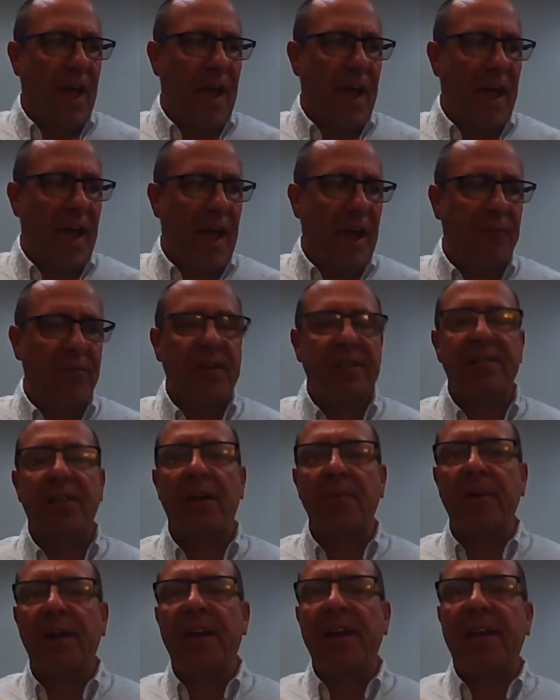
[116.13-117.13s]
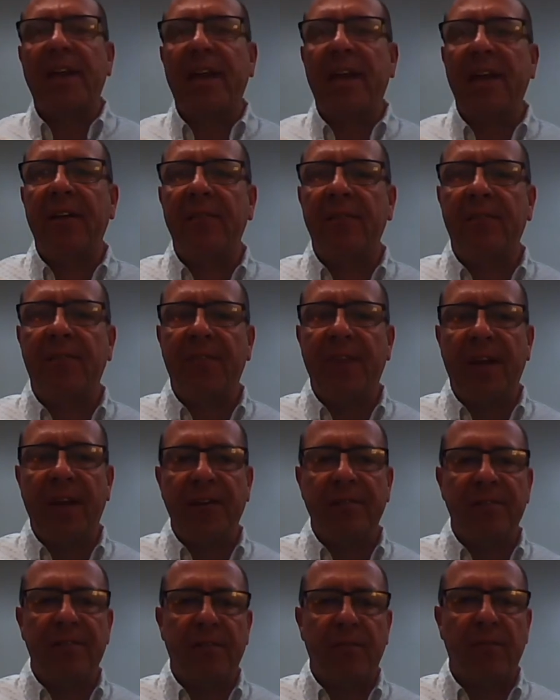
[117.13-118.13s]
Every assignment I give,
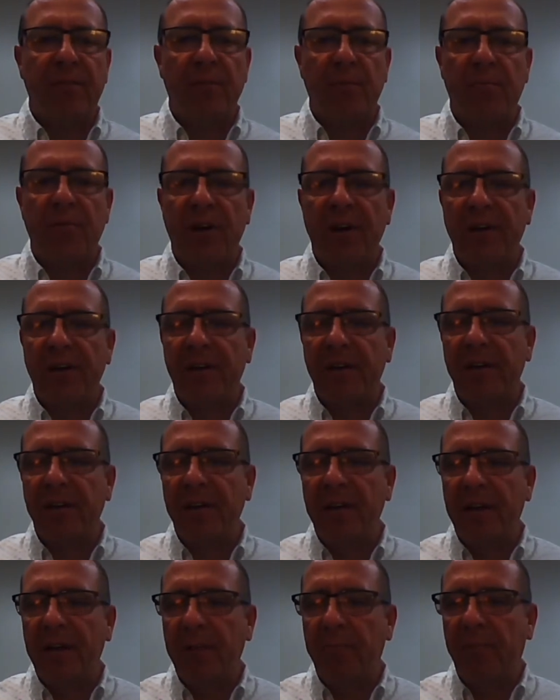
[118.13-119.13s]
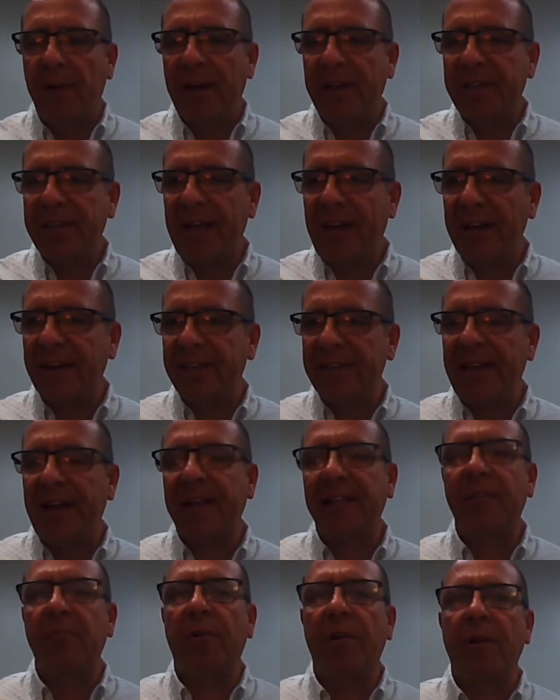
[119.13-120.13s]
there's a rubric. It breaks down
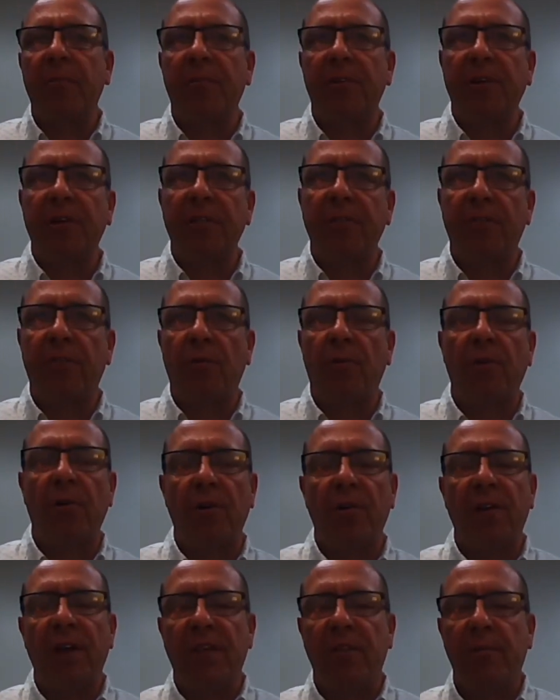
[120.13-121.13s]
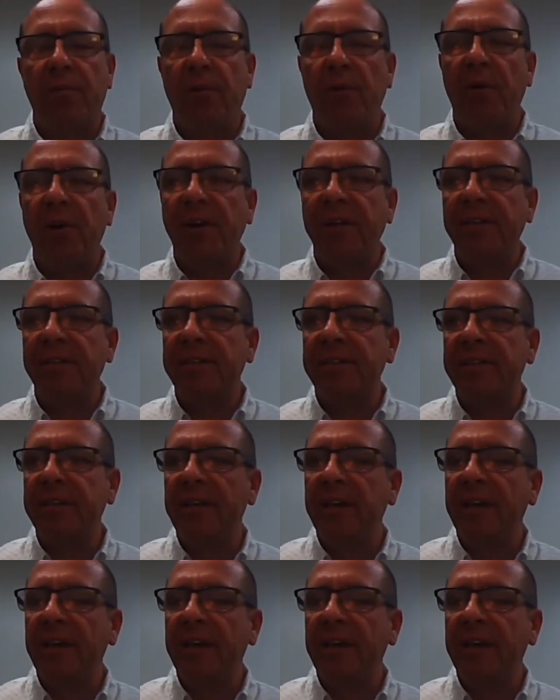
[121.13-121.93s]
exactly what I'm looking for and the points.